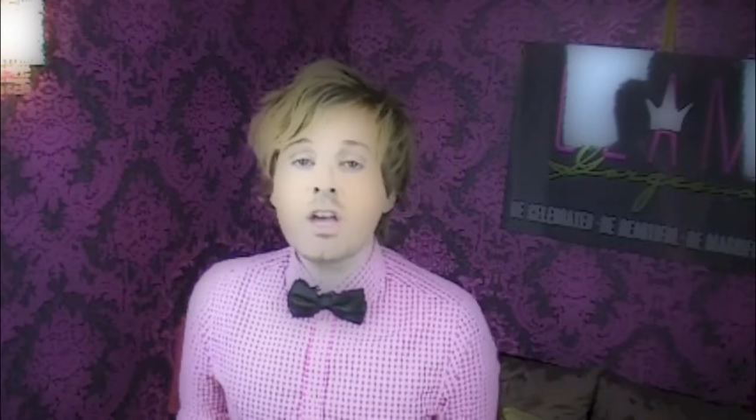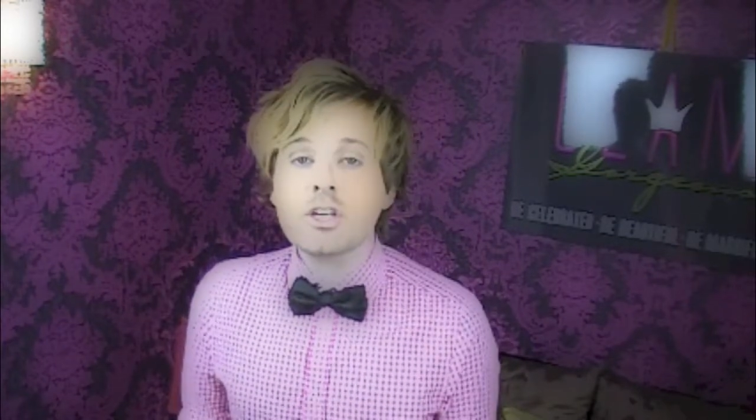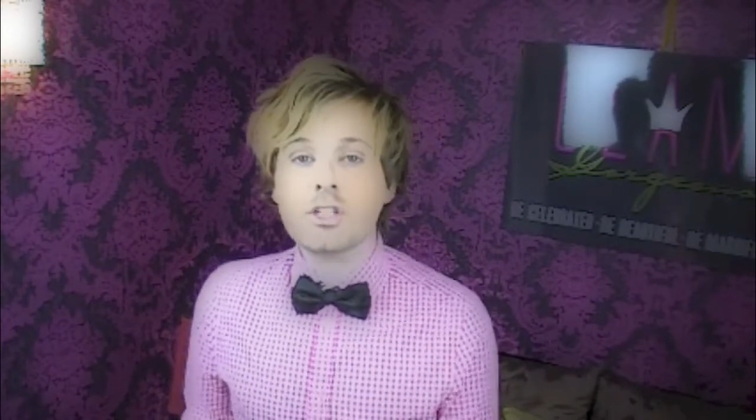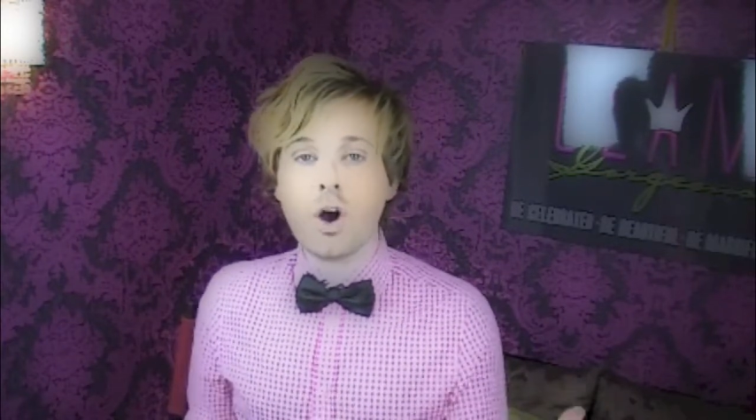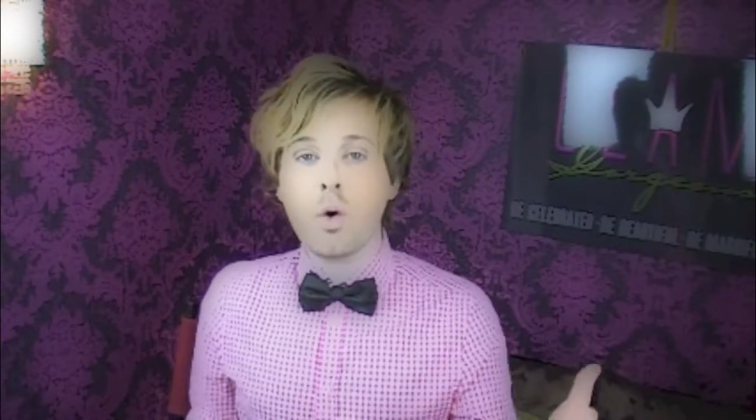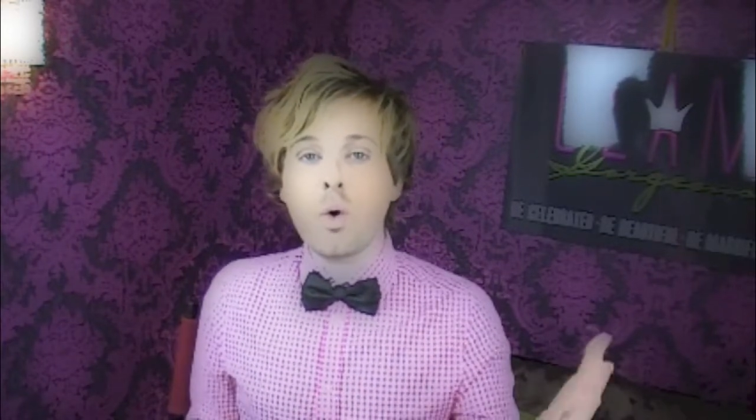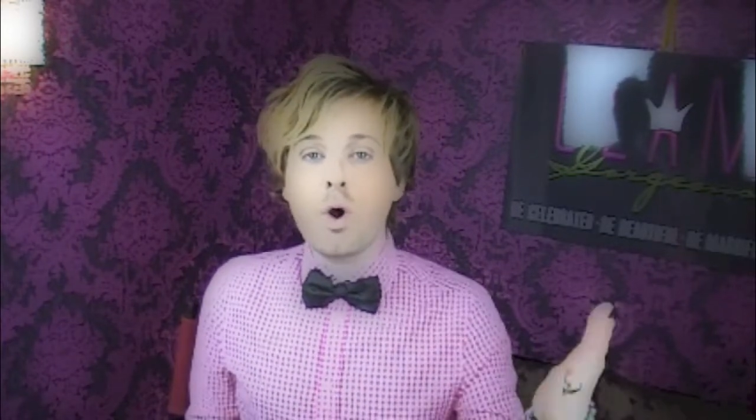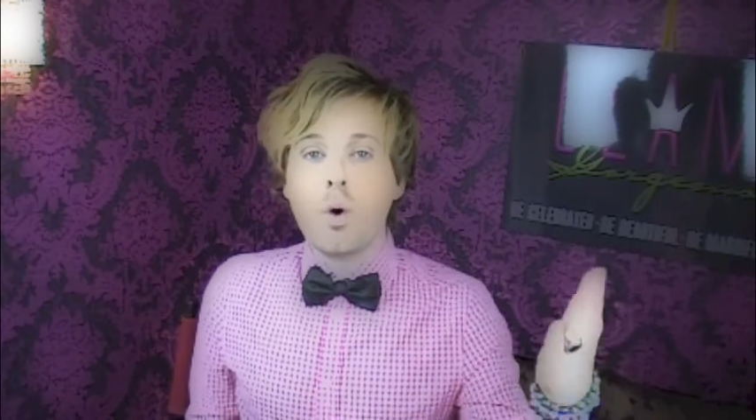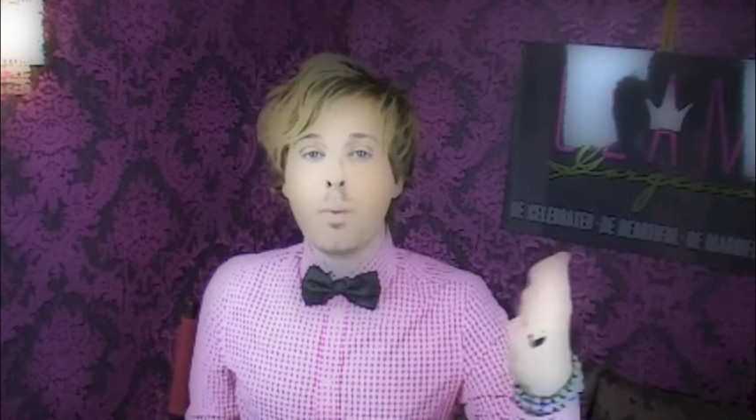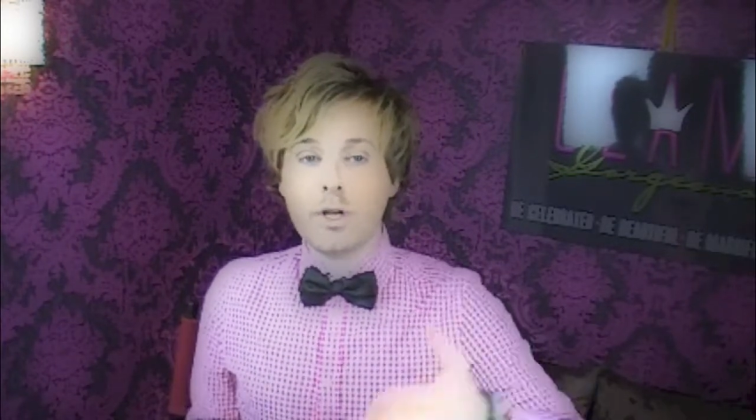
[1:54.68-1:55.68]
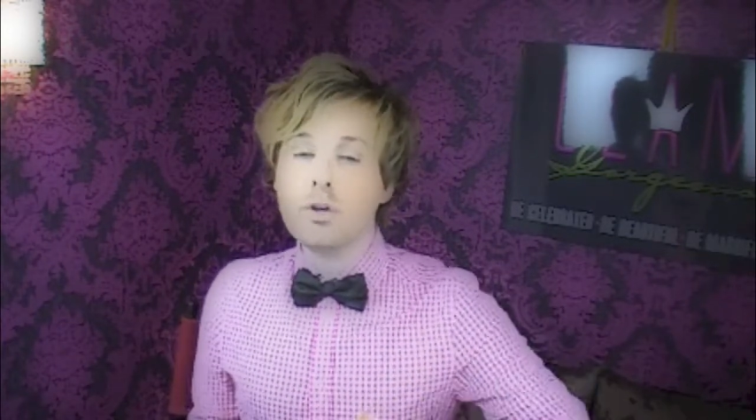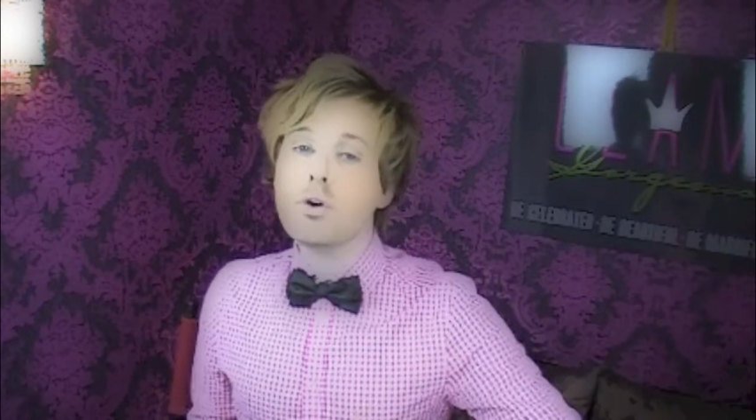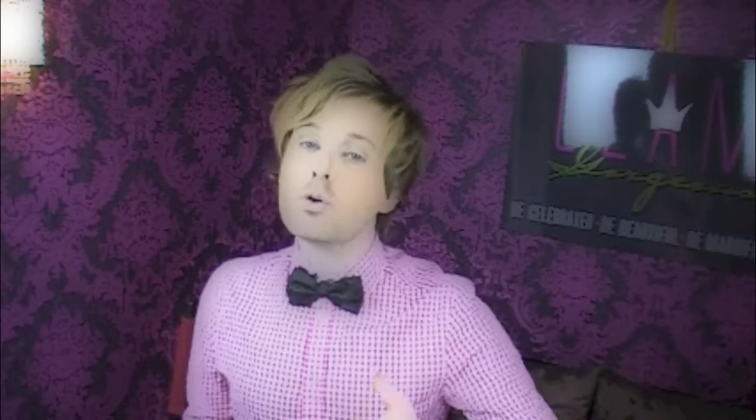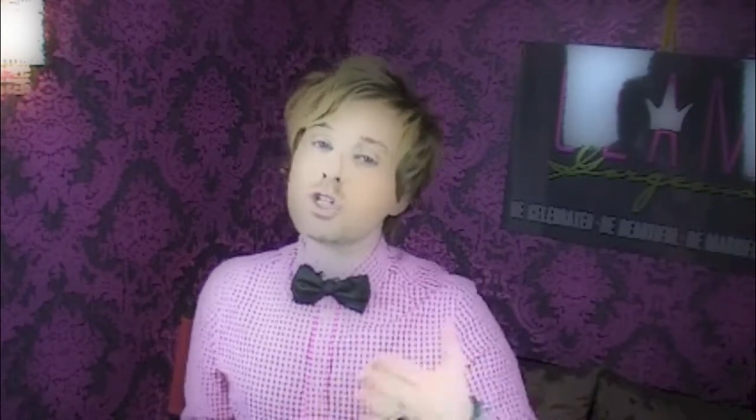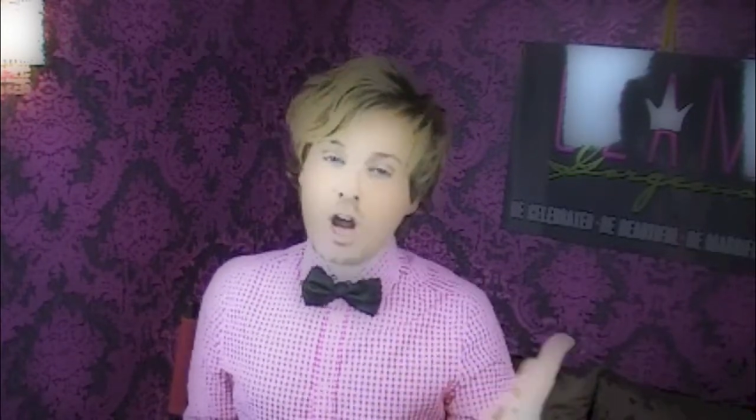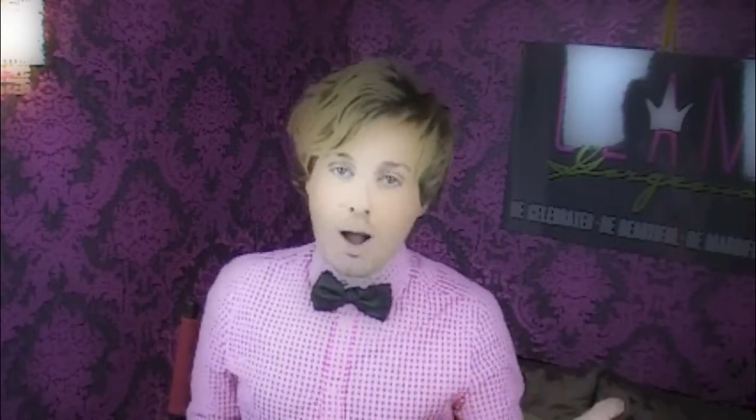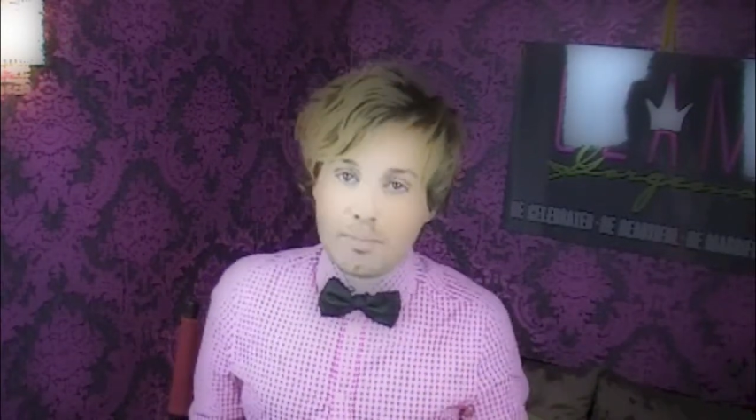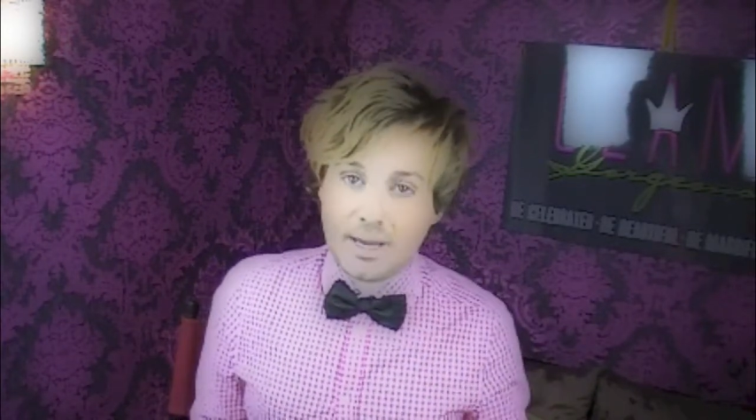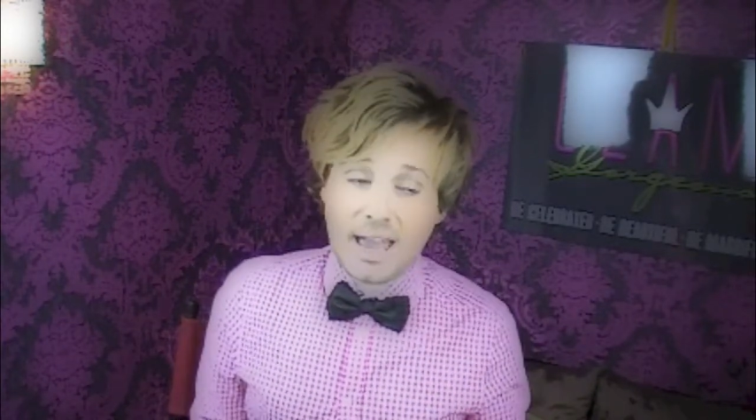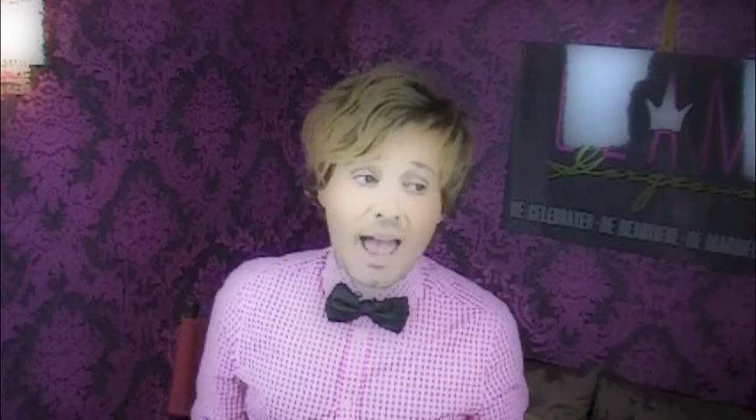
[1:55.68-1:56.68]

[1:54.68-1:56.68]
So when you go shopping